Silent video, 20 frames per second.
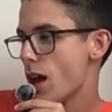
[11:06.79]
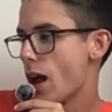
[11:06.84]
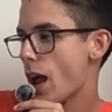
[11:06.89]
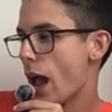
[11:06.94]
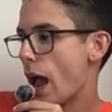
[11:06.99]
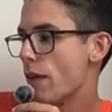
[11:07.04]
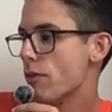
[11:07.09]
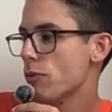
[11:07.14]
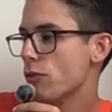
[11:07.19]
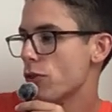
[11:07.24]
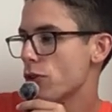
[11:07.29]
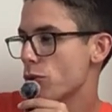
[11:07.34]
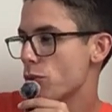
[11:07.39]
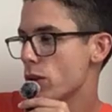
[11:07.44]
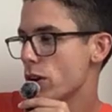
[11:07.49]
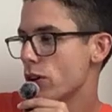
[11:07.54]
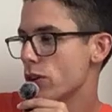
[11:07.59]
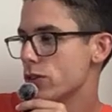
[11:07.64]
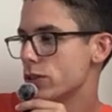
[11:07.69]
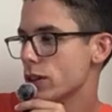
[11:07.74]
I have him for
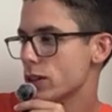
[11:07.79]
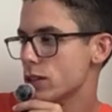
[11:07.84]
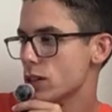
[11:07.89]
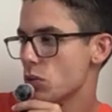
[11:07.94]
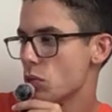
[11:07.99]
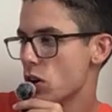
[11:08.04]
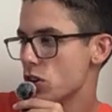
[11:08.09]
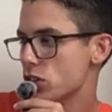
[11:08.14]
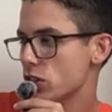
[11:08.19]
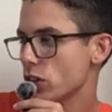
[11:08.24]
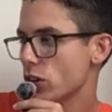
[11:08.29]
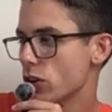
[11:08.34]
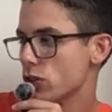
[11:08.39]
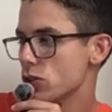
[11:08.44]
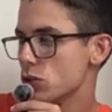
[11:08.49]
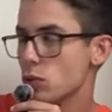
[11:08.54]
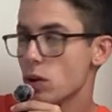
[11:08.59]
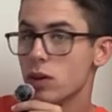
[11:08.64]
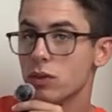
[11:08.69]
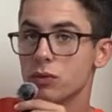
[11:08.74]
360 rushing yards
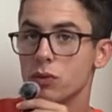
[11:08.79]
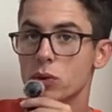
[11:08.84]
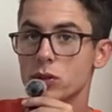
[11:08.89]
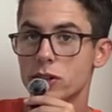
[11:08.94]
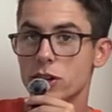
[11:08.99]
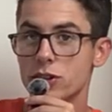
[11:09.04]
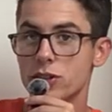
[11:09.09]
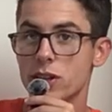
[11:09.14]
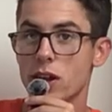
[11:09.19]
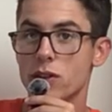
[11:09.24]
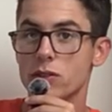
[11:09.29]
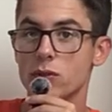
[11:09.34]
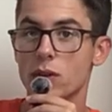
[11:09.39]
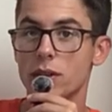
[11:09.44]
as well and 4 touchdowns.